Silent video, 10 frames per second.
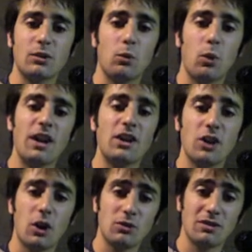what
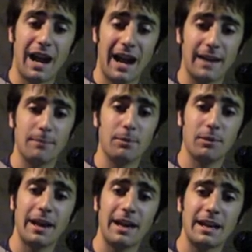notes I'm
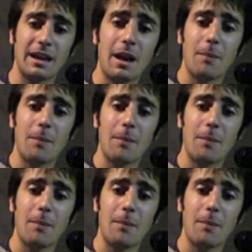playing